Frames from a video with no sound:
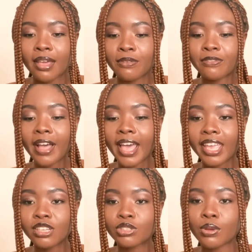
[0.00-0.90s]

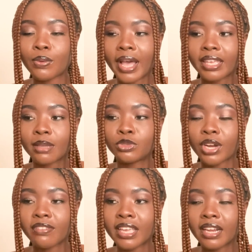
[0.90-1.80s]
Fine. So I kept
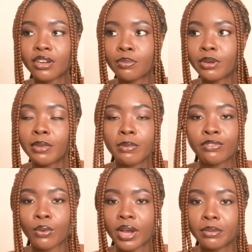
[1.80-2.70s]
driving a little bit, maybe
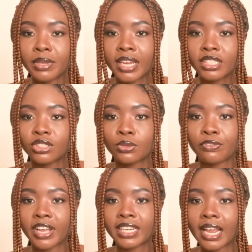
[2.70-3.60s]
for 1 minute, to
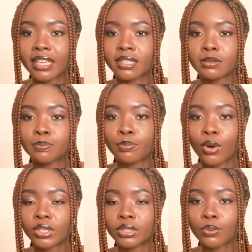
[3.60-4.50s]
find like a
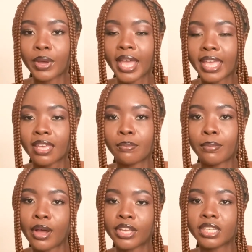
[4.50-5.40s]
spot where I can
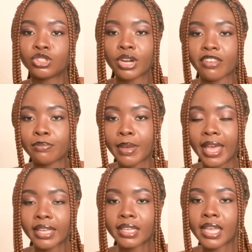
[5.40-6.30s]
park and drive
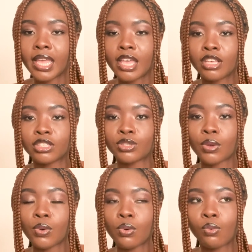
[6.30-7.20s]
back.
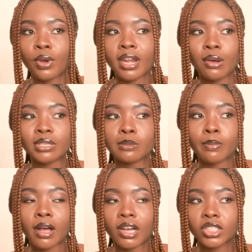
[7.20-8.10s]
So when I was
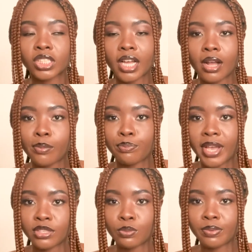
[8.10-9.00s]
parked,
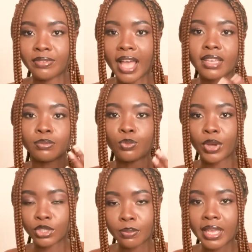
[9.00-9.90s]
I
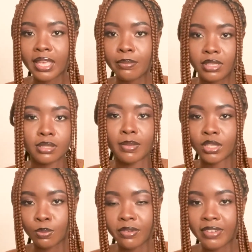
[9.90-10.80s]
went to my emails. My
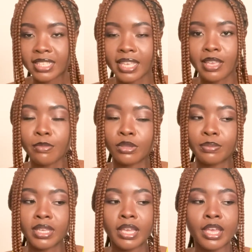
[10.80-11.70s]
supervisor emailed
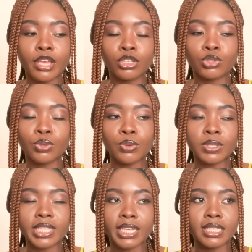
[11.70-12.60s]
me to
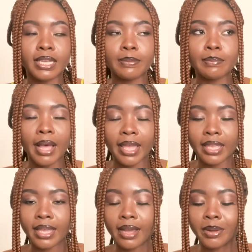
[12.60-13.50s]
send him my